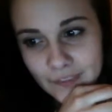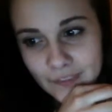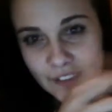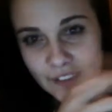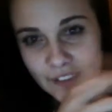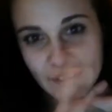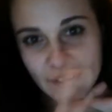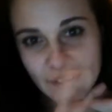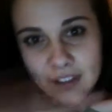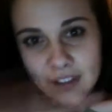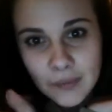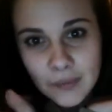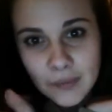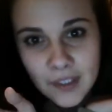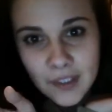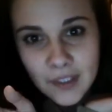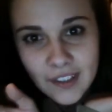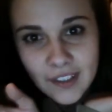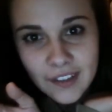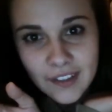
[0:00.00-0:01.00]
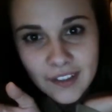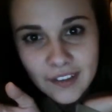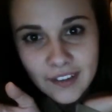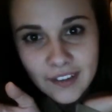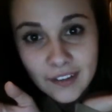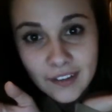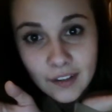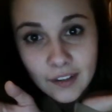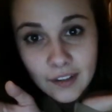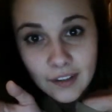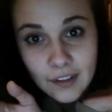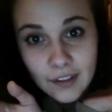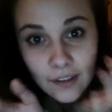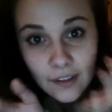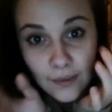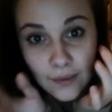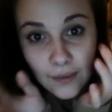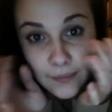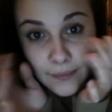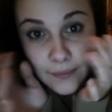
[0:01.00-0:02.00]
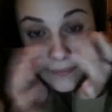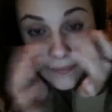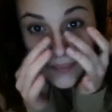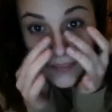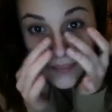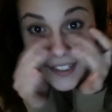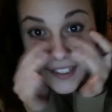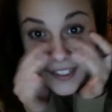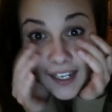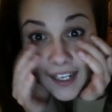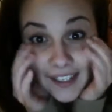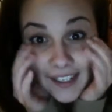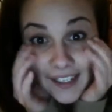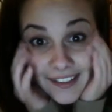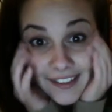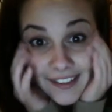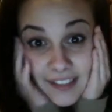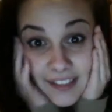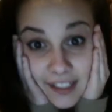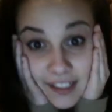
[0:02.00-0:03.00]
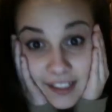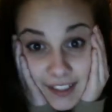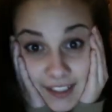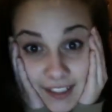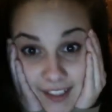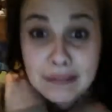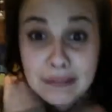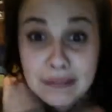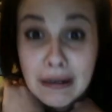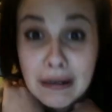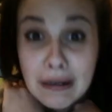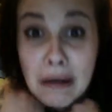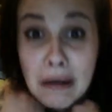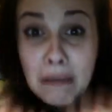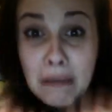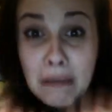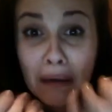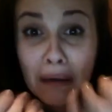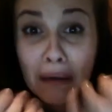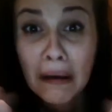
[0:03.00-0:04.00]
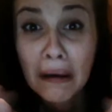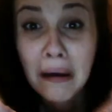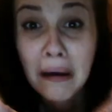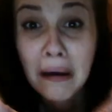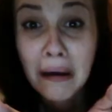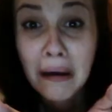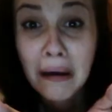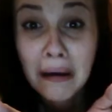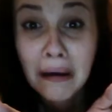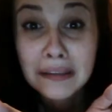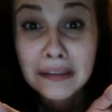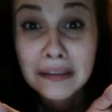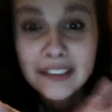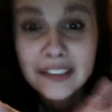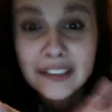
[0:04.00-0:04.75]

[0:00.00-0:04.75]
just all this week. Today is Sunday. Oh my